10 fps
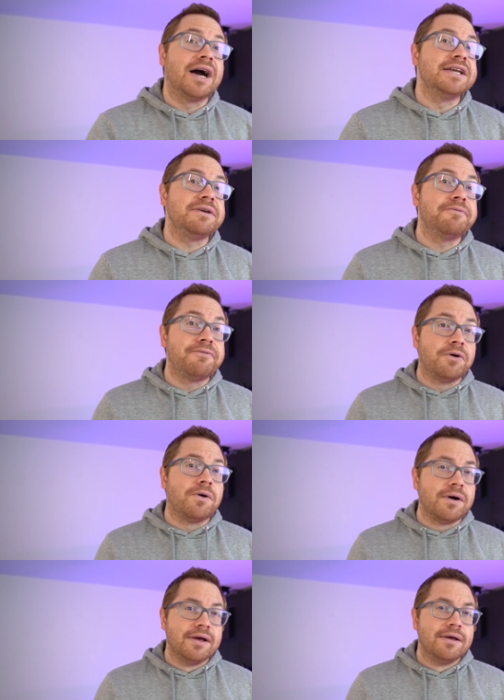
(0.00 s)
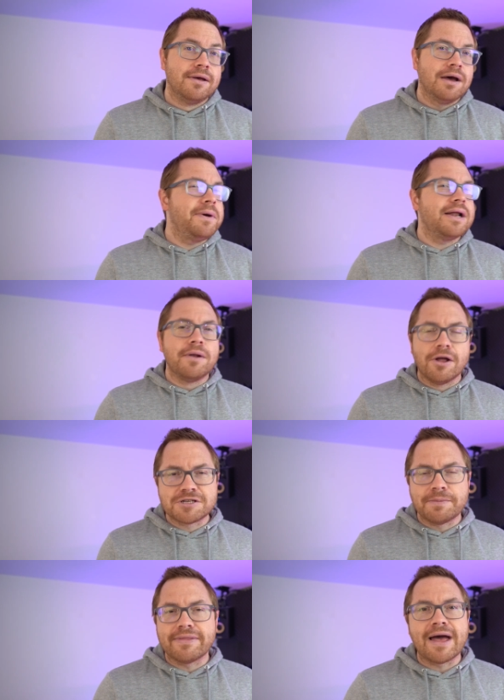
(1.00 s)
the ID.4, and we know
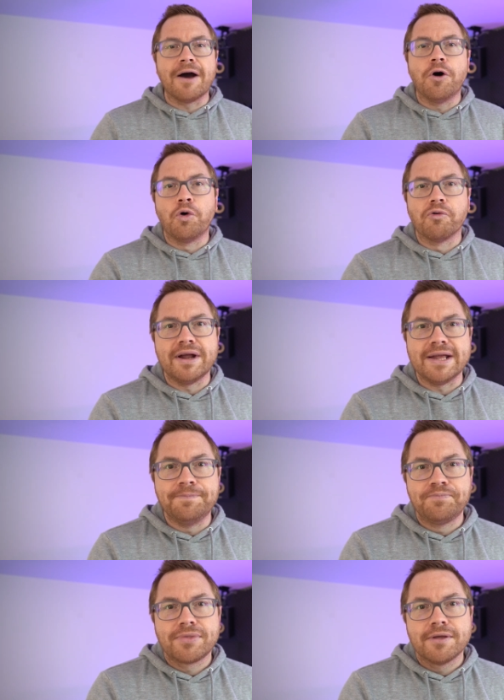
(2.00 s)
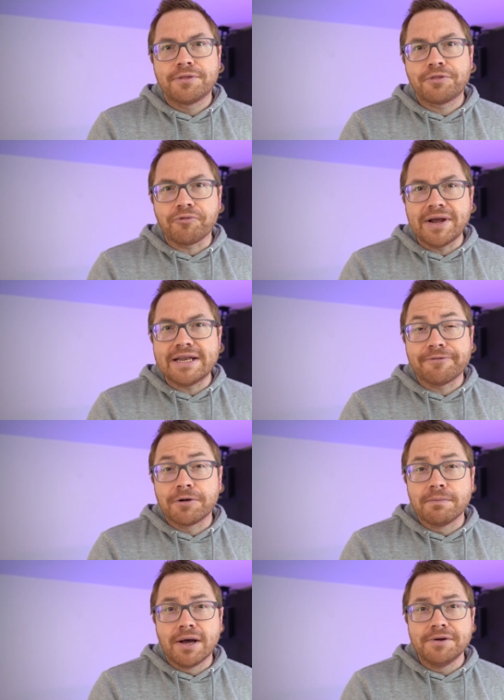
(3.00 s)
lots about that already. 3
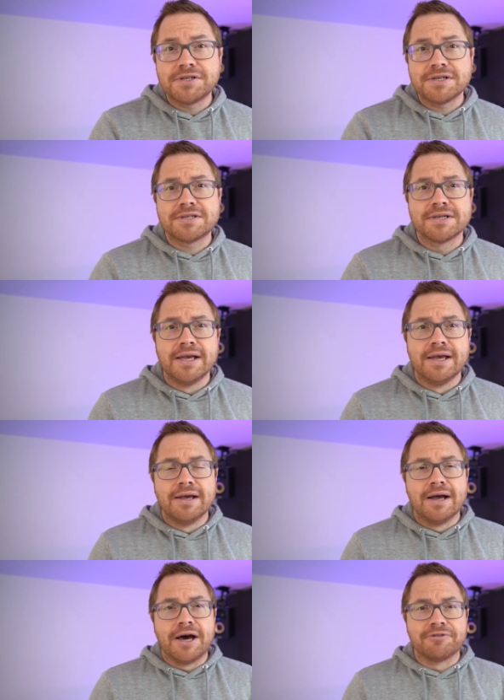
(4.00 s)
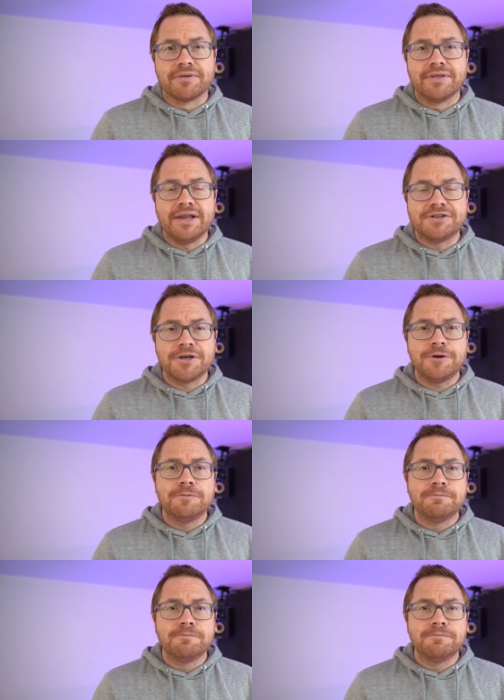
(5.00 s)
different motors, 132,